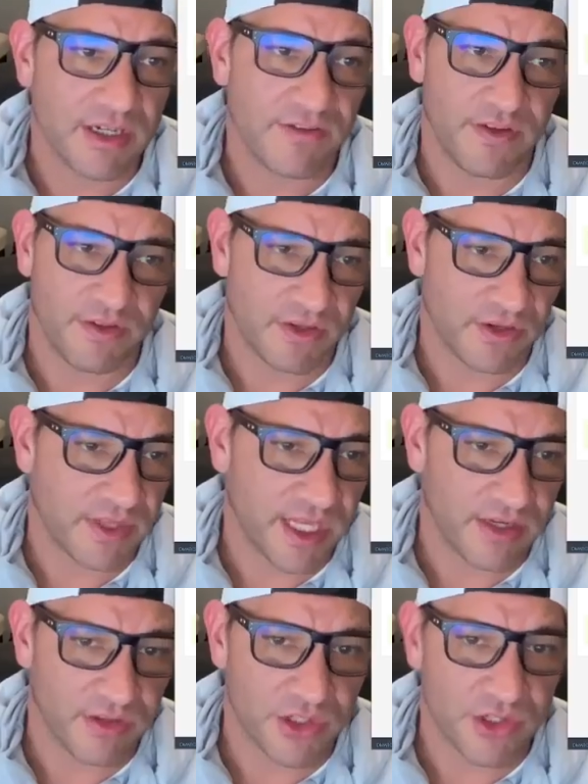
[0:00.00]
If you turn that
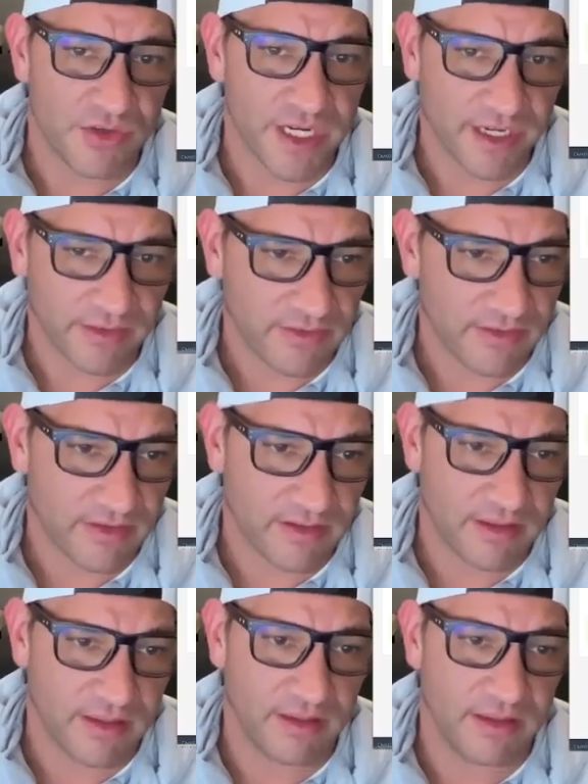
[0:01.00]
on strict,
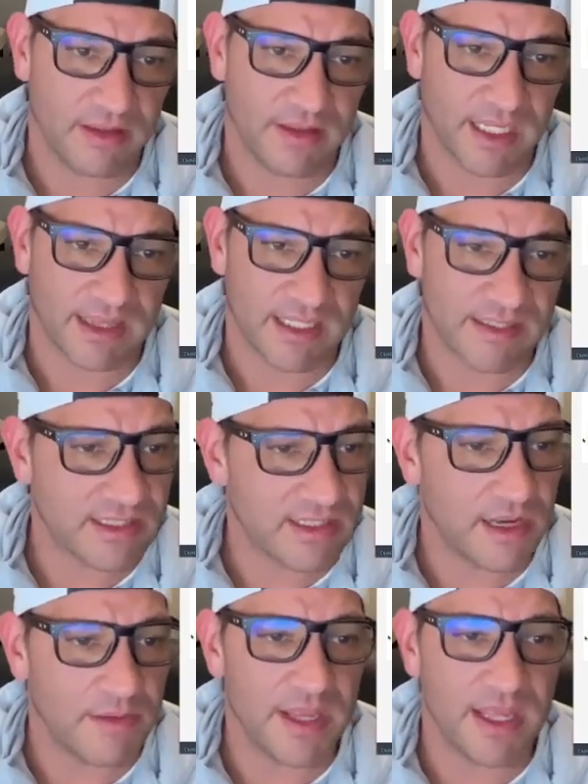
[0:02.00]
like this is going
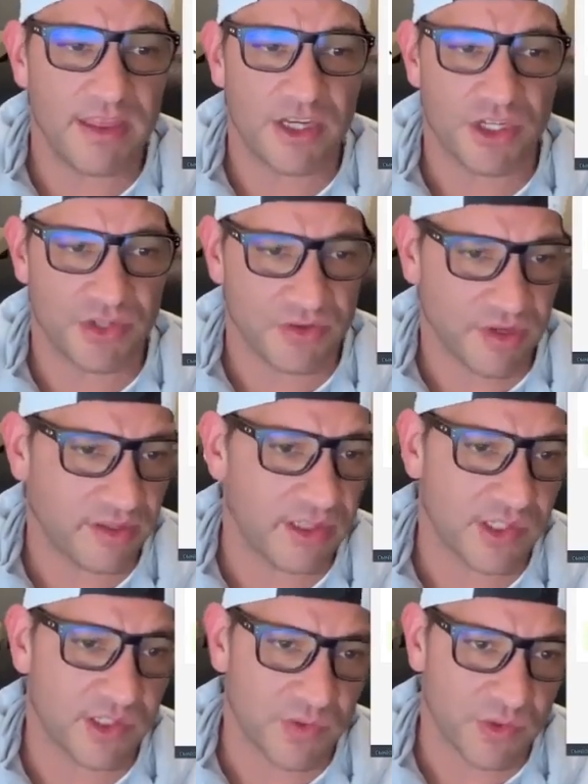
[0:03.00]
to be the
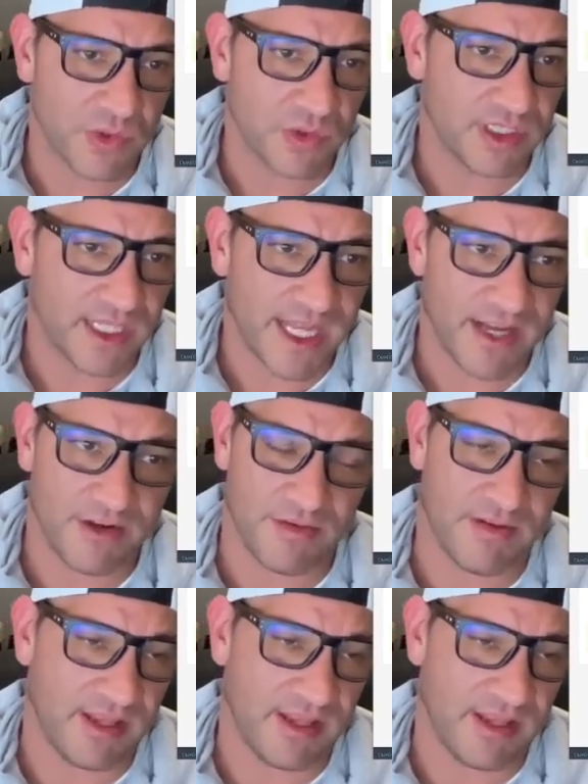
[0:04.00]
strictest rules allowed.